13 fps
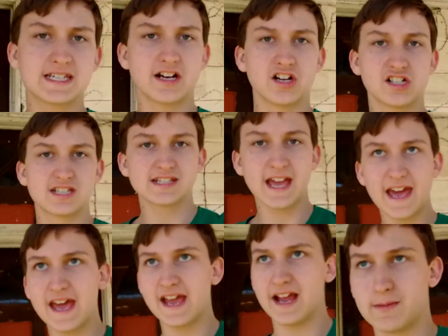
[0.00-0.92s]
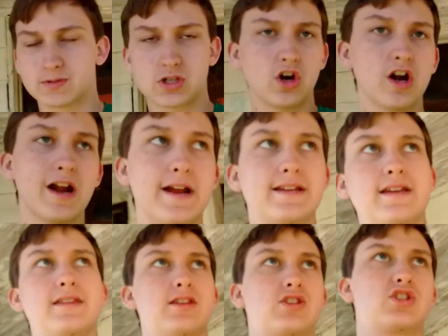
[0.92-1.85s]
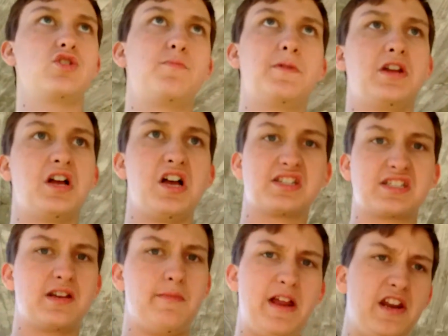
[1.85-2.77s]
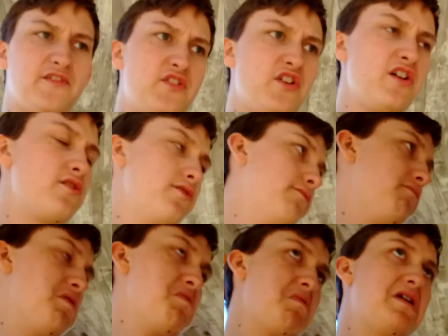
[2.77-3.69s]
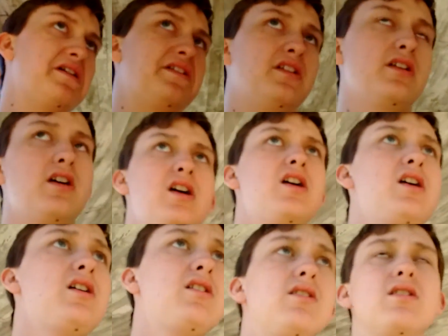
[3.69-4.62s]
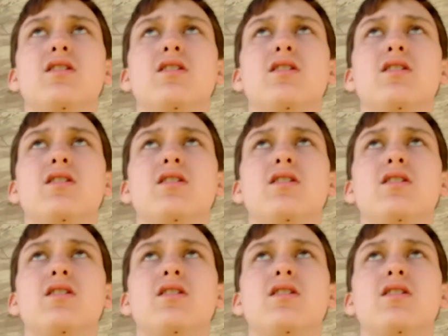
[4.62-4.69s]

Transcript: here, and today, I'm sorry I did the stupid uh, cinematic view, I don't know why I did it, uh,